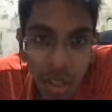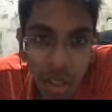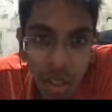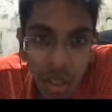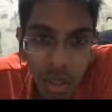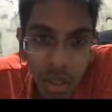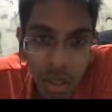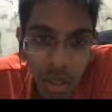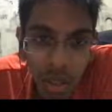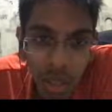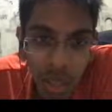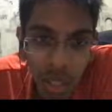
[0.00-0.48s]

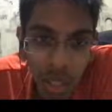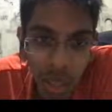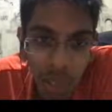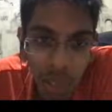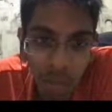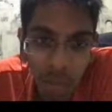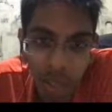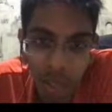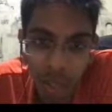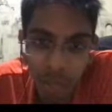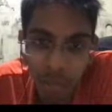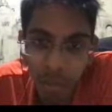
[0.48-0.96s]
Okay,
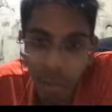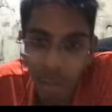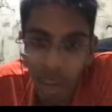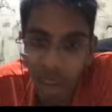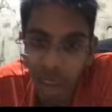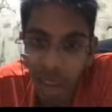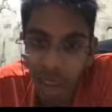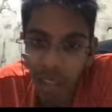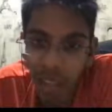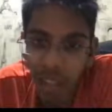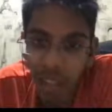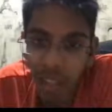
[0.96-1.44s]
bishop
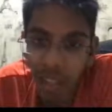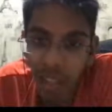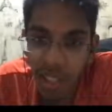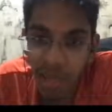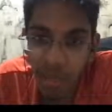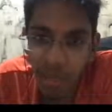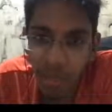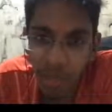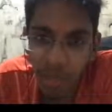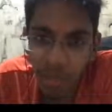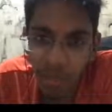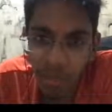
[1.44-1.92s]
back, and let's
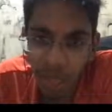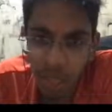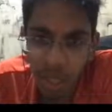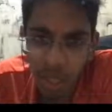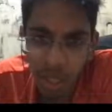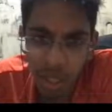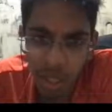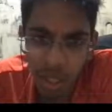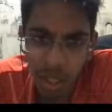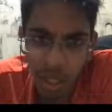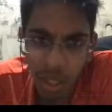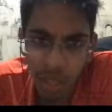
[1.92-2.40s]
play
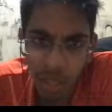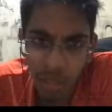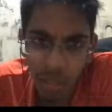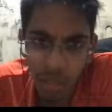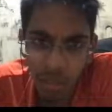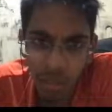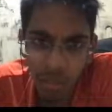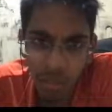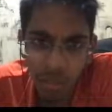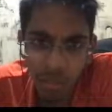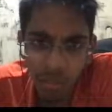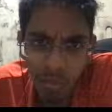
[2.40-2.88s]
fast now.
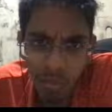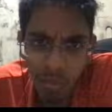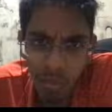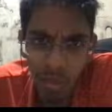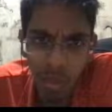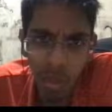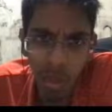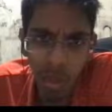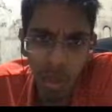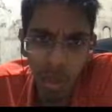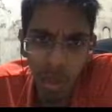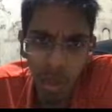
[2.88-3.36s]

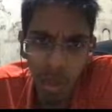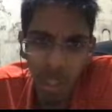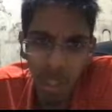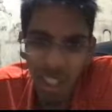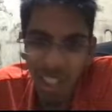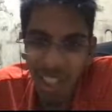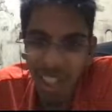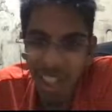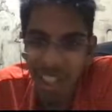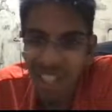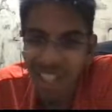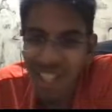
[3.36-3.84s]
Rook
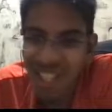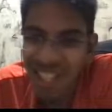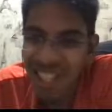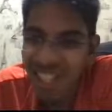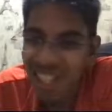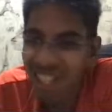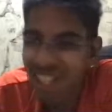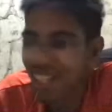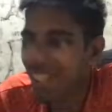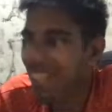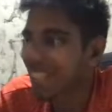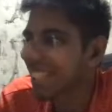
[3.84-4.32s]
here.
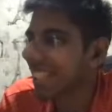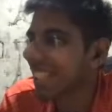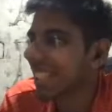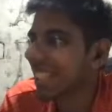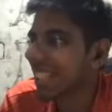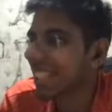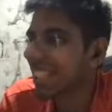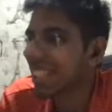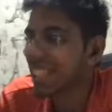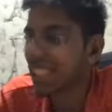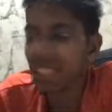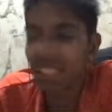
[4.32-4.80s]

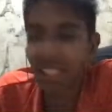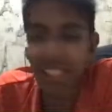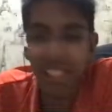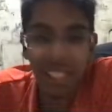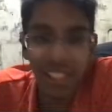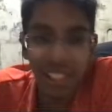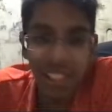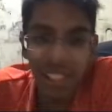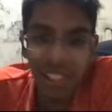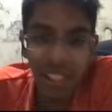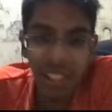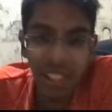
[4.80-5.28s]

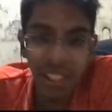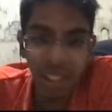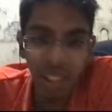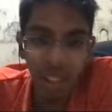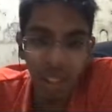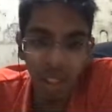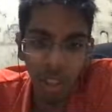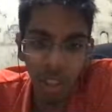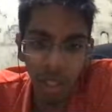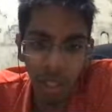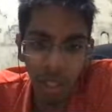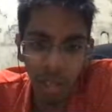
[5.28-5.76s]

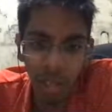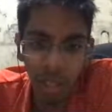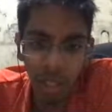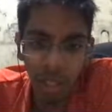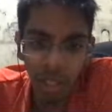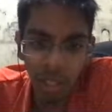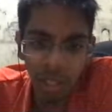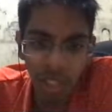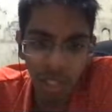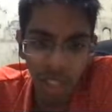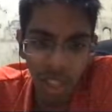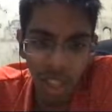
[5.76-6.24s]
Not coming.
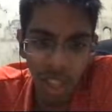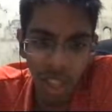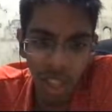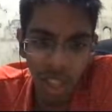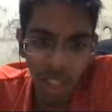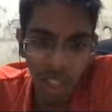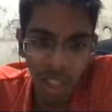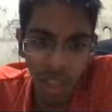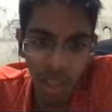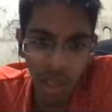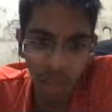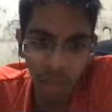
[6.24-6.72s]
Check
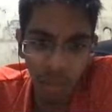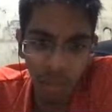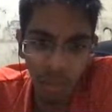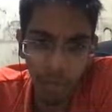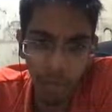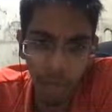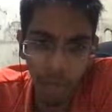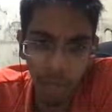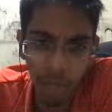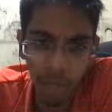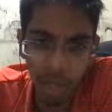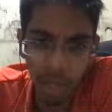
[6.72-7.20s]
is covered by
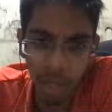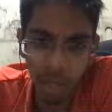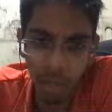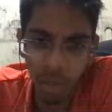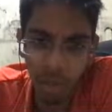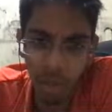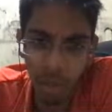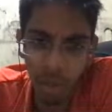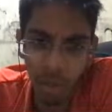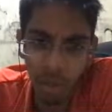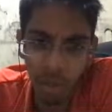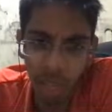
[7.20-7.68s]
the bishop and
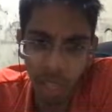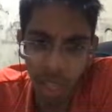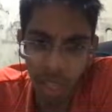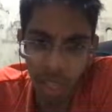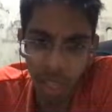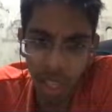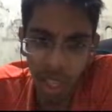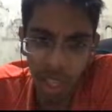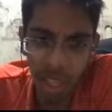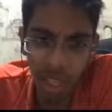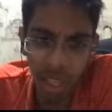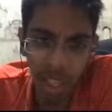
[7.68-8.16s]
rook, which is
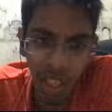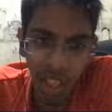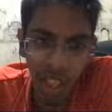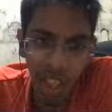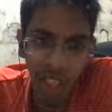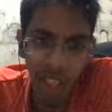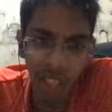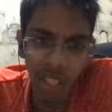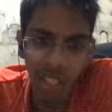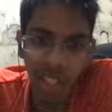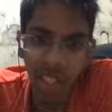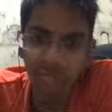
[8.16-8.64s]
nice. And king
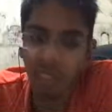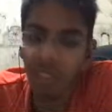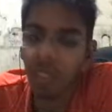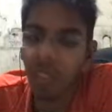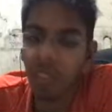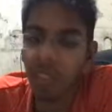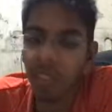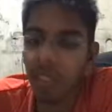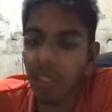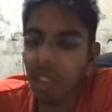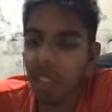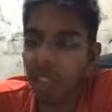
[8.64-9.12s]
h7,
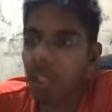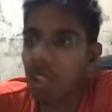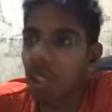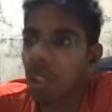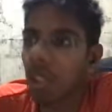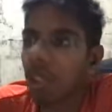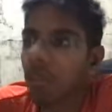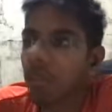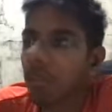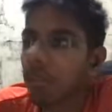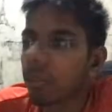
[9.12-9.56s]
everything is safe.